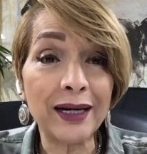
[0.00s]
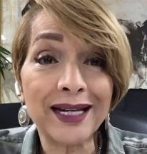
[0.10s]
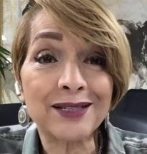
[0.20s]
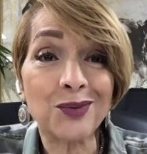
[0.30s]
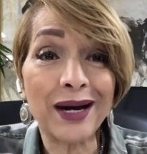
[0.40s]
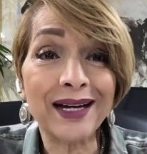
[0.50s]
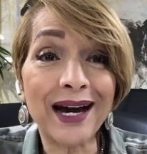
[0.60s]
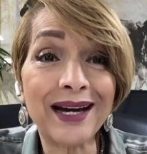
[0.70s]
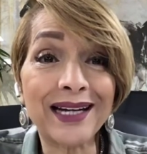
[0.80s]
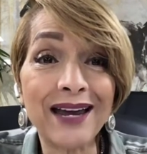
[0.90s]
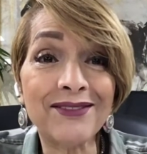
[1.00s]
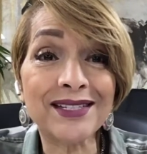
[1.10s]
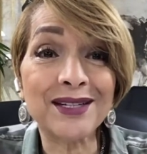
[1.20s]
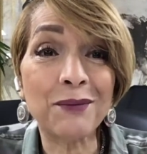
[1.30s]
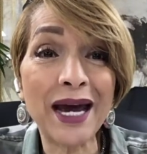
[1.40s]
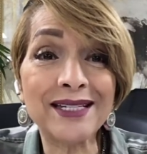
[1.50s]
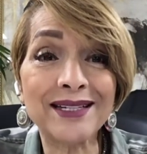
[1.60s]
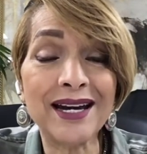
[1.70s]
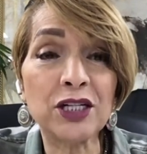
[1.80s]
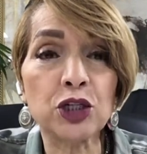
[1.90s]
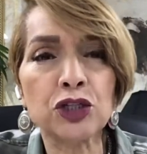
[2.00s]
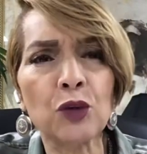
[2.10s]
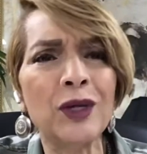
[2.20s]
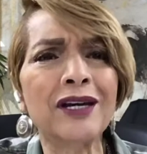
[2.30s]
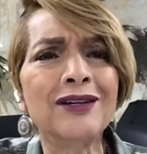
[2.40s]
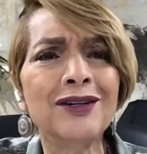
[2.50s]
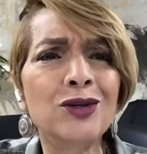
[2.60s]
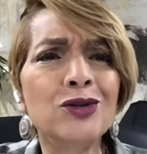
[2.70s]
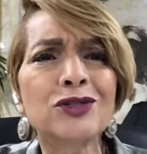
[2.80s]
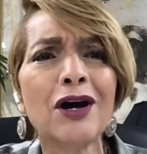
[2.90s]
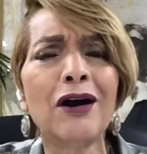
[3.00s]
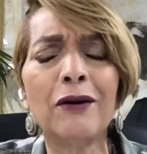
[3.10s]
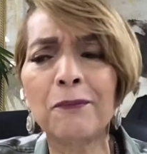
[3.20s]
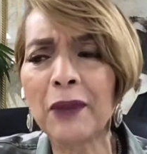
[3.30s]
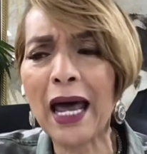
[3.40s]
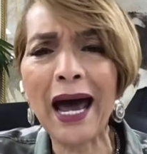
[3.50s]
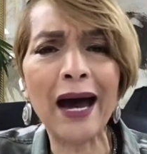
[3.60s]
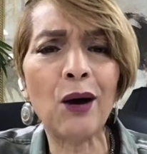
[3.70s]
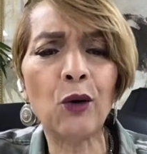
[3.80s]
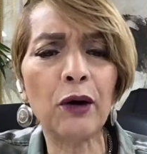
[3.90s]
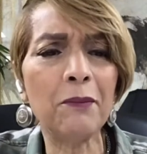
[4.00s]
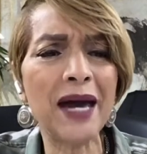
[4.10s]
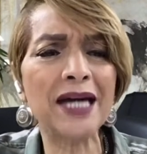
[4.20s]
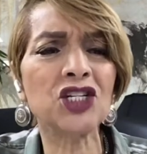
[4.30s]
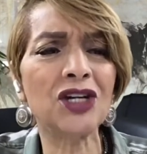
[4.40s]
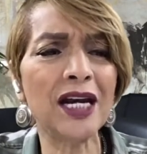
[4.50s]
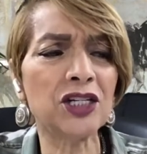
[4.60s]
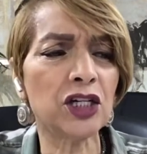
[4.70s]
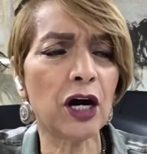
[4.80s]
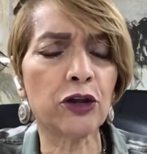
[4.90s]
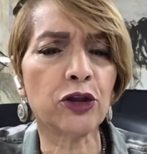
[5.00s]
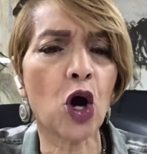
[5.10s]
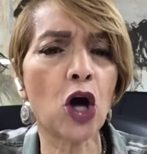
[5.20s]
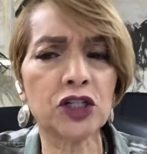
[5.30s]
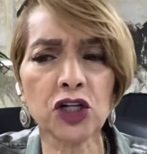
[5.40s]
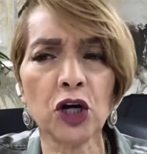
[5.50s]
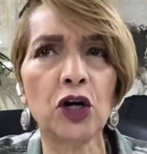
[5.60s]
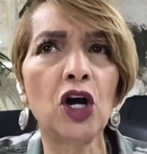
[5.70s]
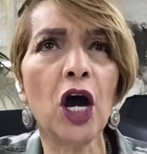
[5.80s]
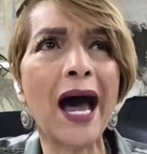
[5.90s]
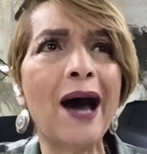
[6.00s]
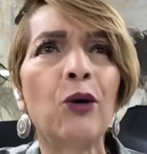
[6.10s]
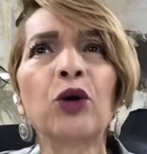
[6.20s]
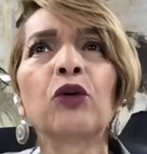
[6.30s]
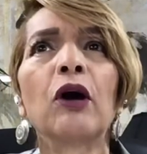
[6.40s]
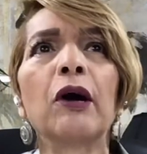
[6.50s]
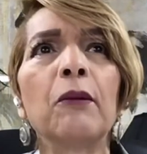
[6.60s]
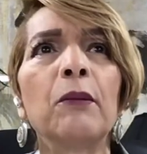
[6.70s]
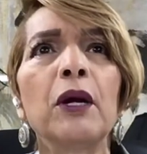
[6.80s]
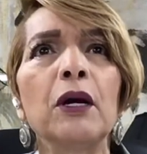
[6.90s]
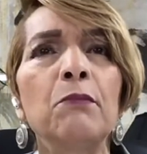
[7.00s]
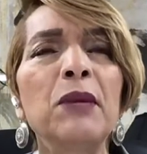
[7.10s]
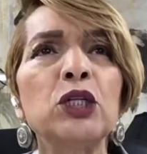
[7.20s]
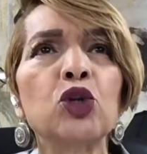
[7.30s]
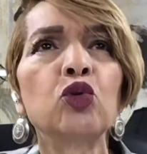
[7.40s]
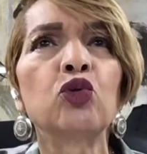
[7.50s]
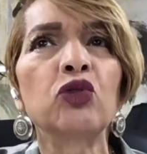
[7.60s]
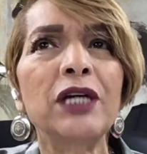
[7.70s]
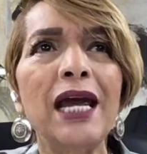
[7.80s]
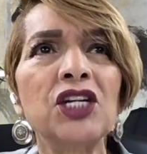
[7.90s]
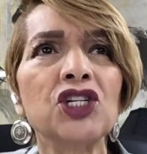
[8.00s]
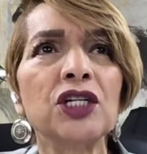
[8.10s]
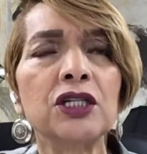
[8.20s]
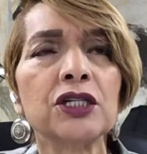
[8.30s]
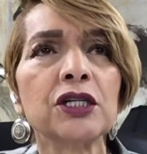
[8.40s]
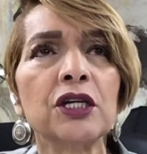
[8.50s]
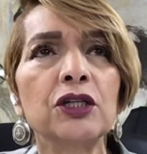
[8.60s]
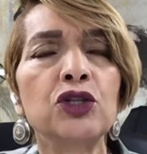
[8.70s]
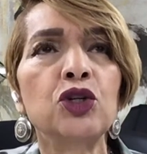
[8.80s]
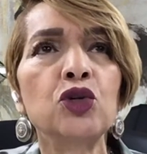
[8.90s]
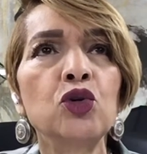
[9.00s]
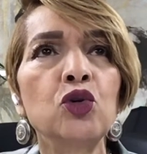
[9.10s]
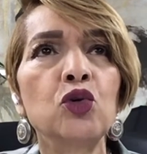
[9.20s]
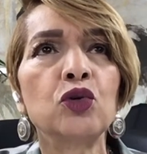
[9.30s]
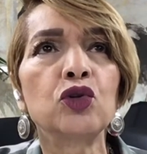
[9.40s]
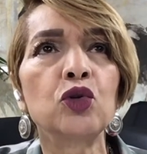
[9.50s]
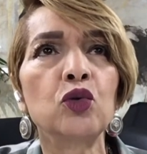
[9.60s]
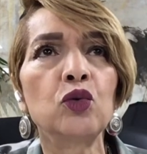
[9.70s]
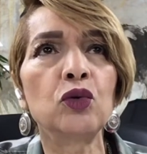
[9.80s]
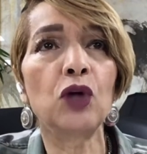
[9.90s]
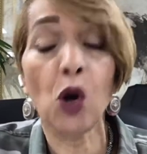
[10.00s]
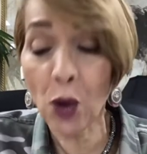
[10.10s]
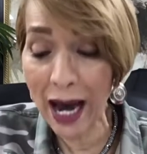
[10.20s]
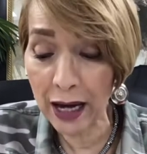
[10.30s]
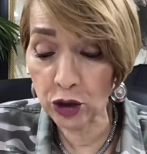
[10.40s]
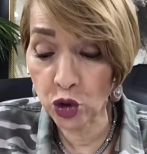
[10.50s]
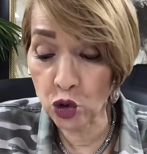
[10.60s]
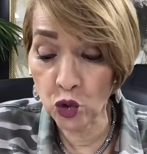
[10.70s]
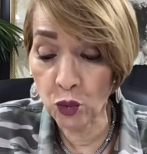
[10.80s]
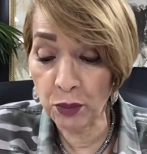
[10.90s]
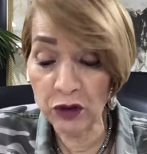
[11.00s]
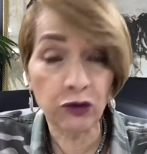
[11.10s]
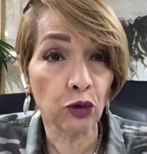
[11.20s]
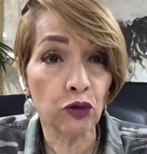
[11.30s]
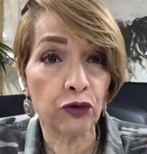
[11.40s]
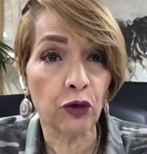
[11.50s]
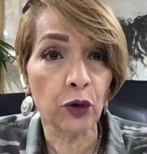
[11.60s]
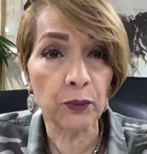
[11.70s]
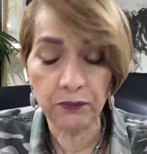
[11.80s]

That's why God gave us an imagination so we could use our our imagination, our thoughts, our our uh, mental creations to, to know how to be fruitful.